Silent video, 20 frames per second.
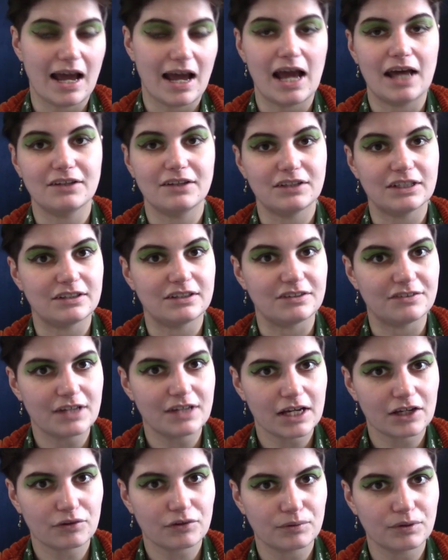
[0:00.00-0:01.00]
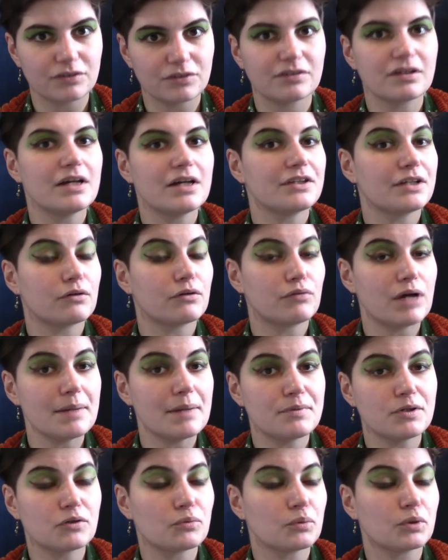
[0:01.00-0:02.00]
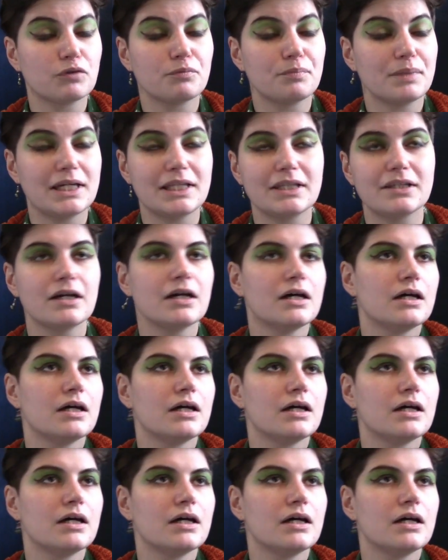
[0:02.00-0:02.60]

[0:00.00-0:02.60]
and it is accurate that rapiers would have been